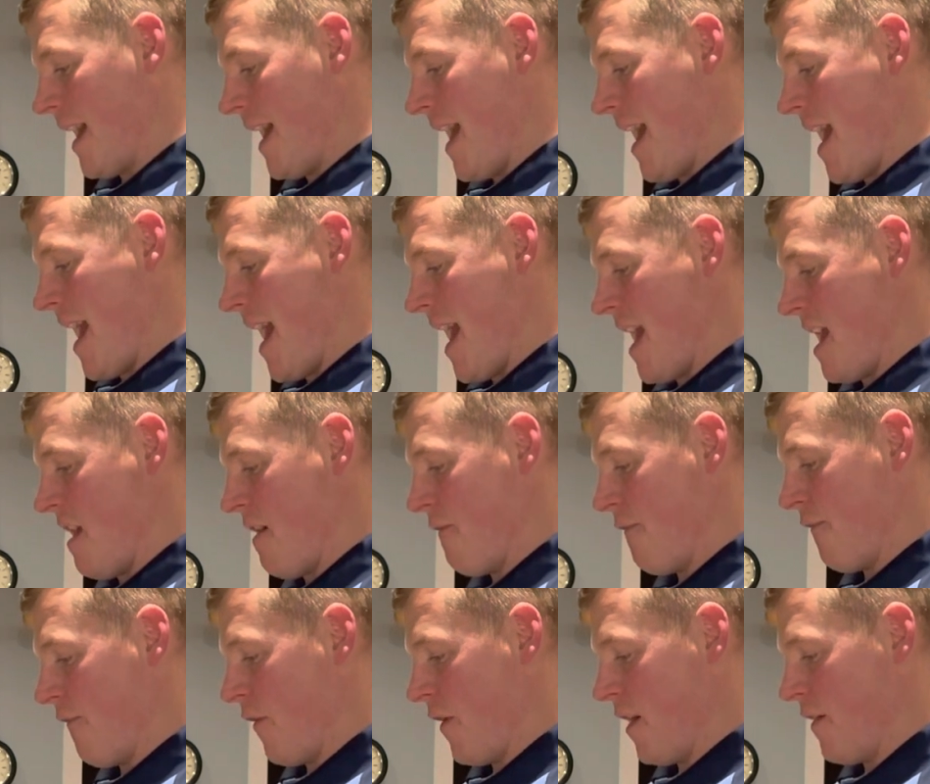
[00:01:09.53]
A
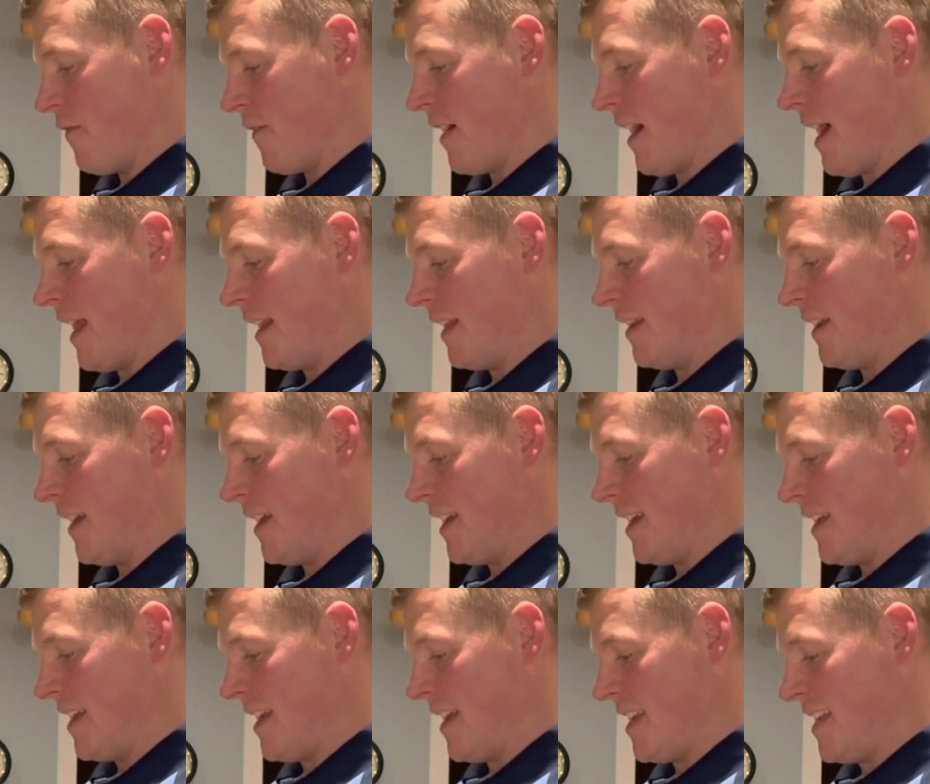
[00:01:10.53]
5 gallon
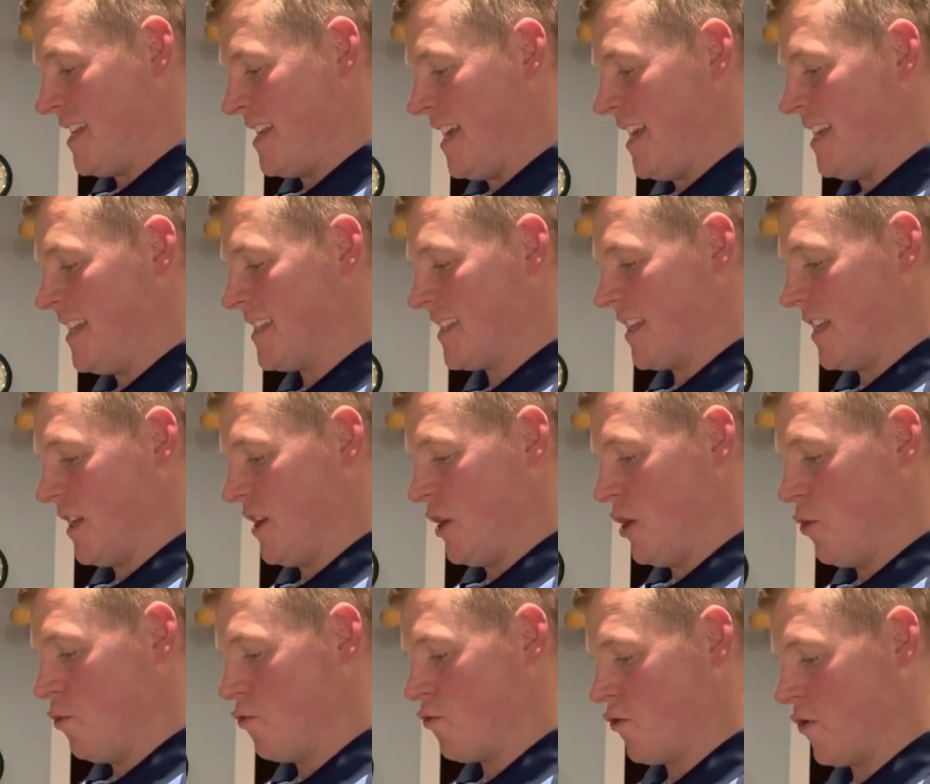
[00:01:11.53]
yeast
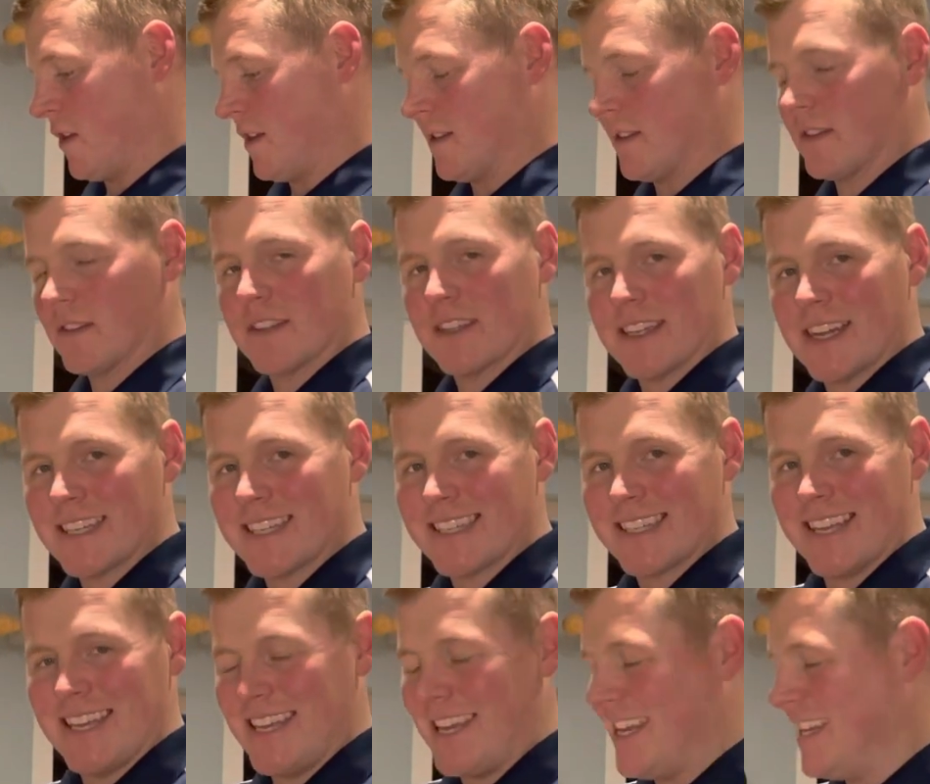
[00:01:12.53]
nutrients. So that's
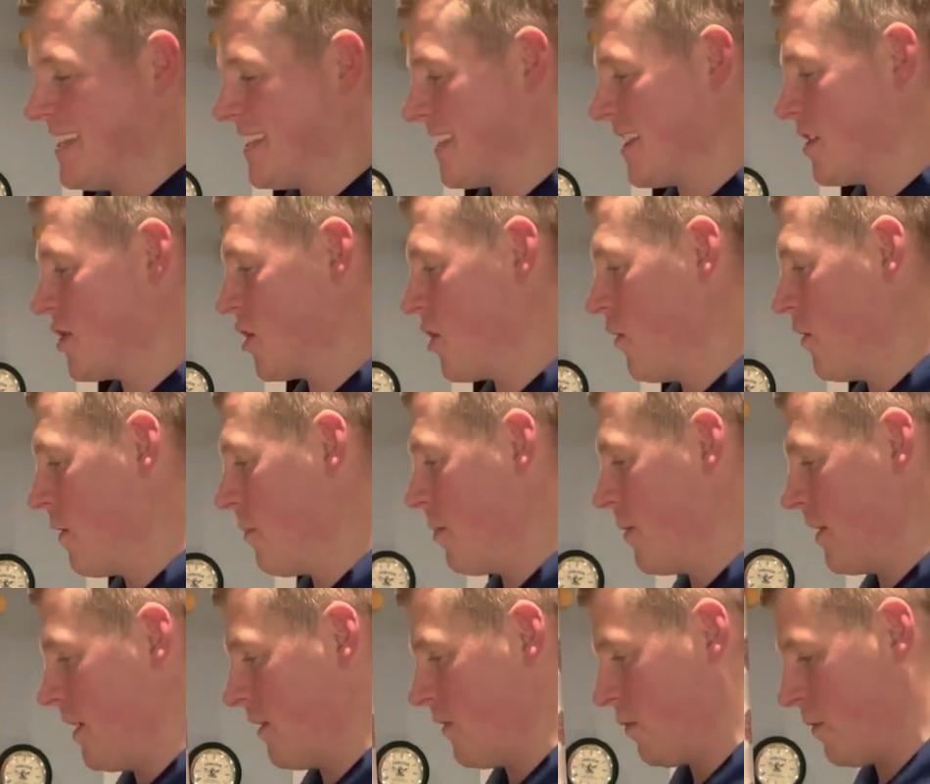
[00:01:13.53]
the yeast that you're going to
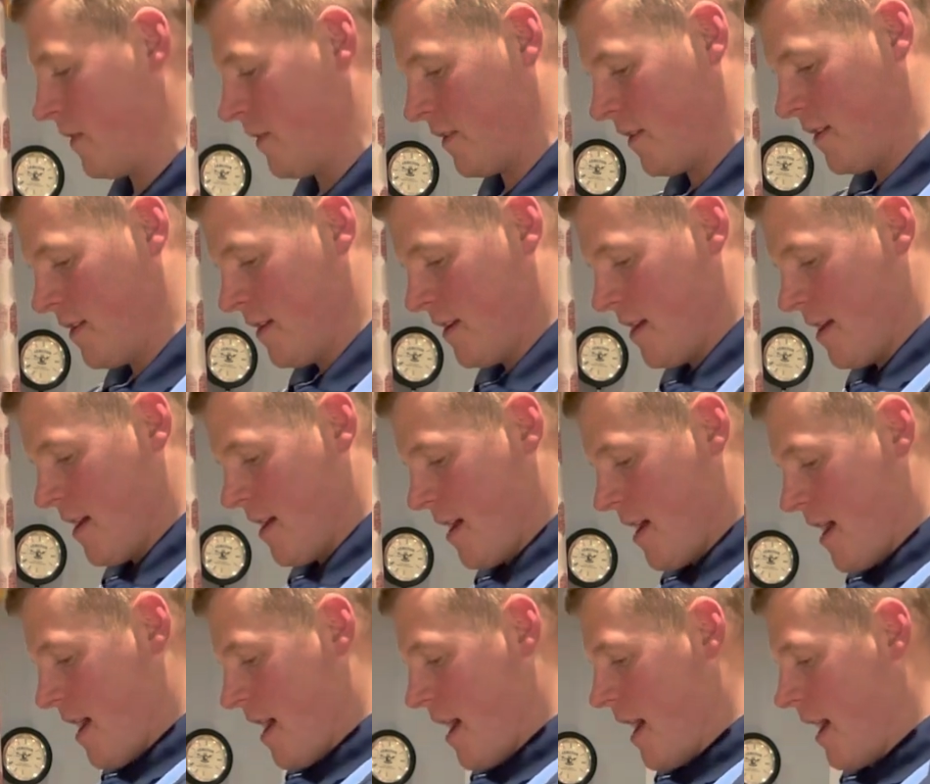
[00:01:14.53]
put into it.
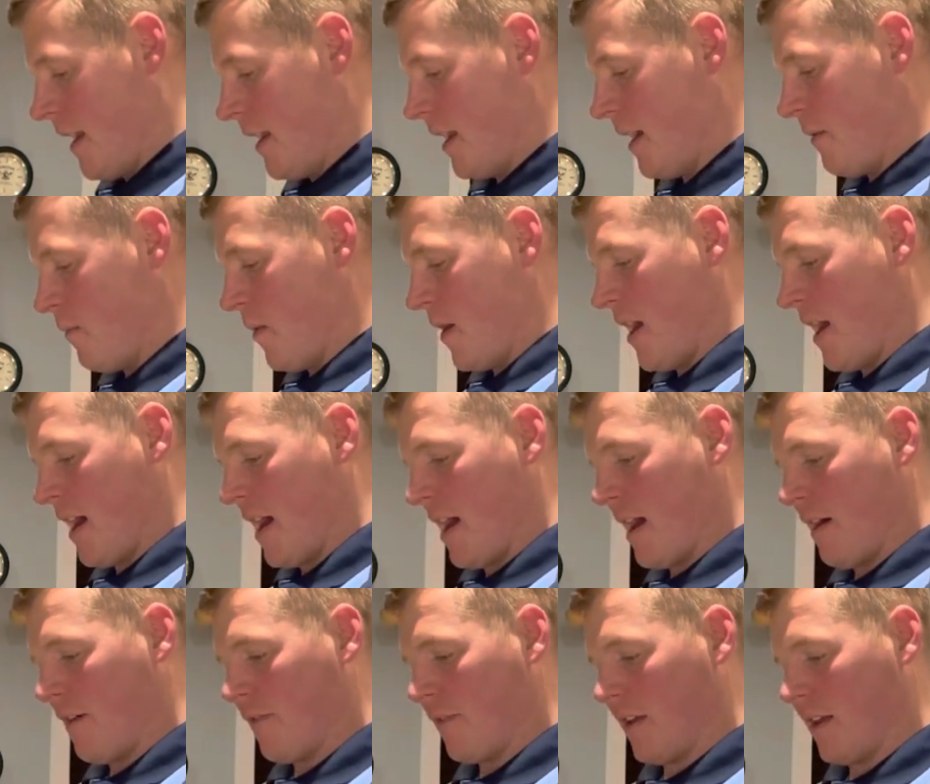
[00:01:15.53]
And then we
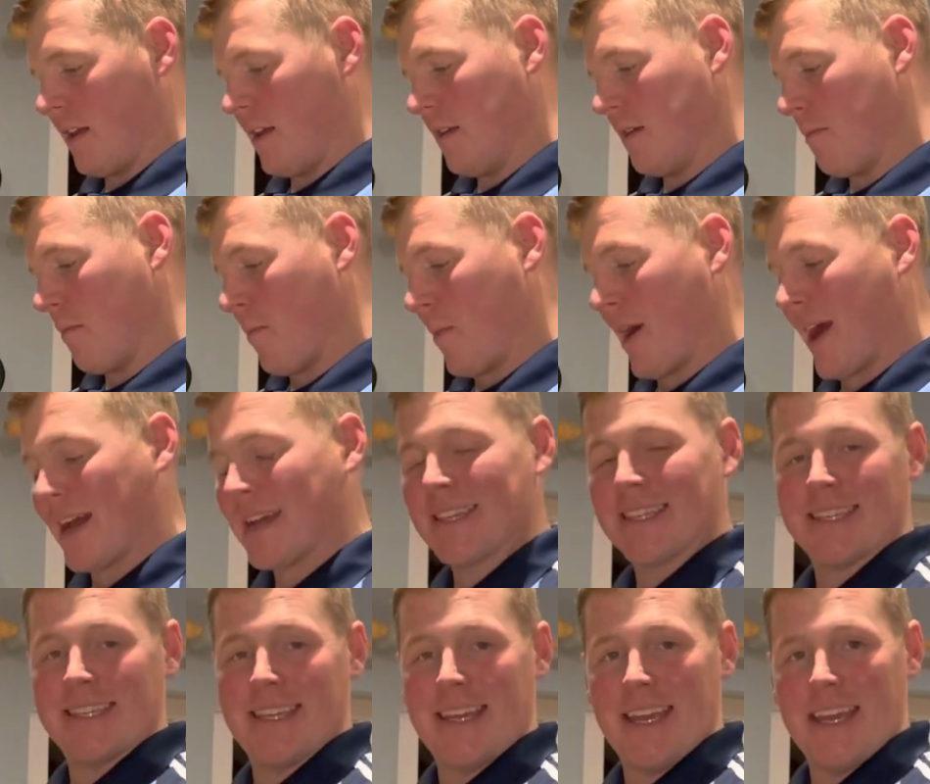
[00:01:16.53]
have pack
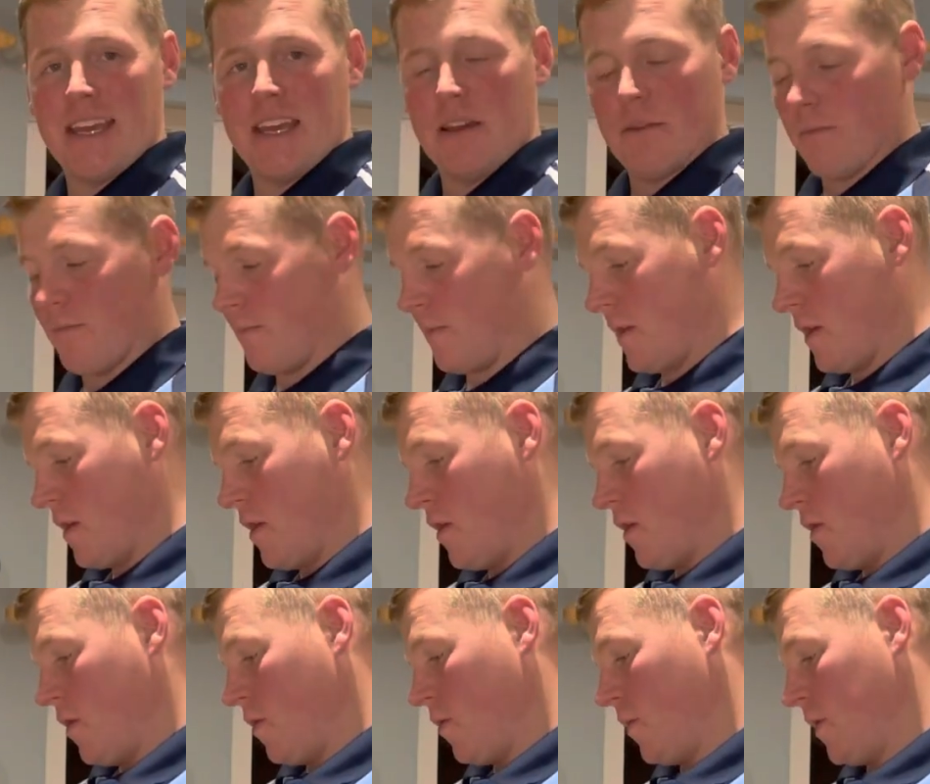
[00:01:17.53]
C,
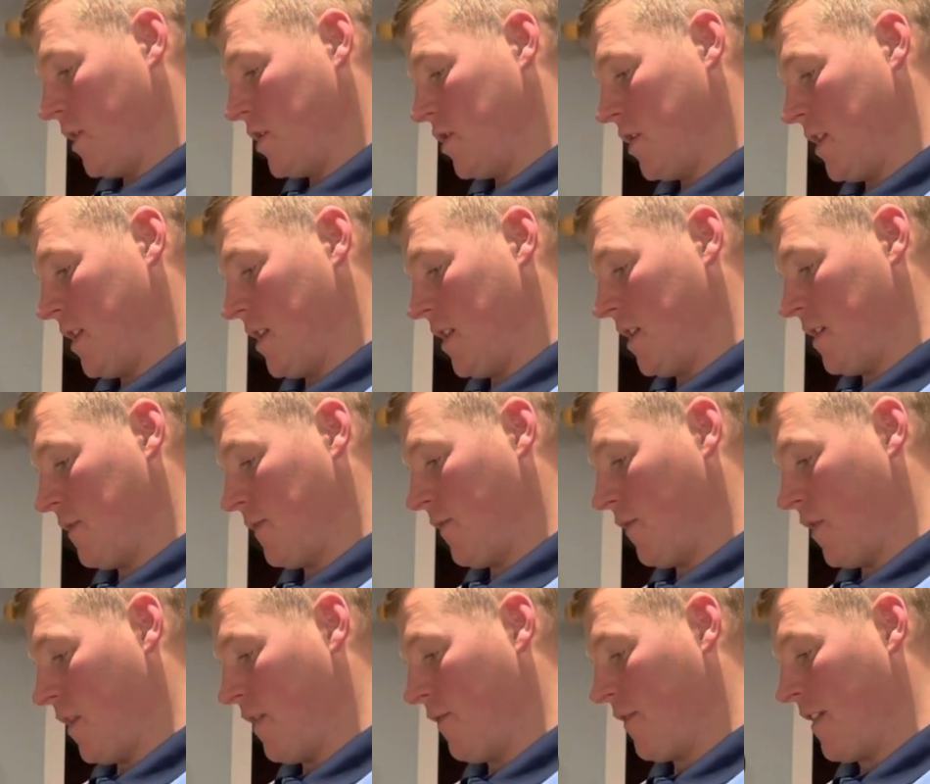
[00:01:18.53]
which is
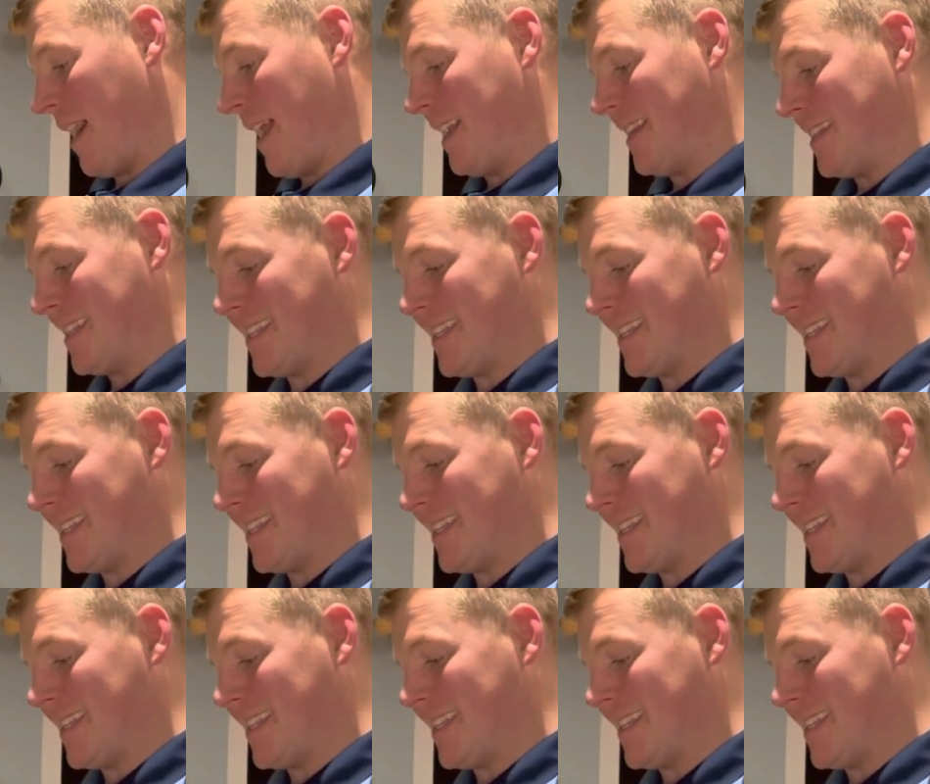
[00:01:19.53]
5 gallon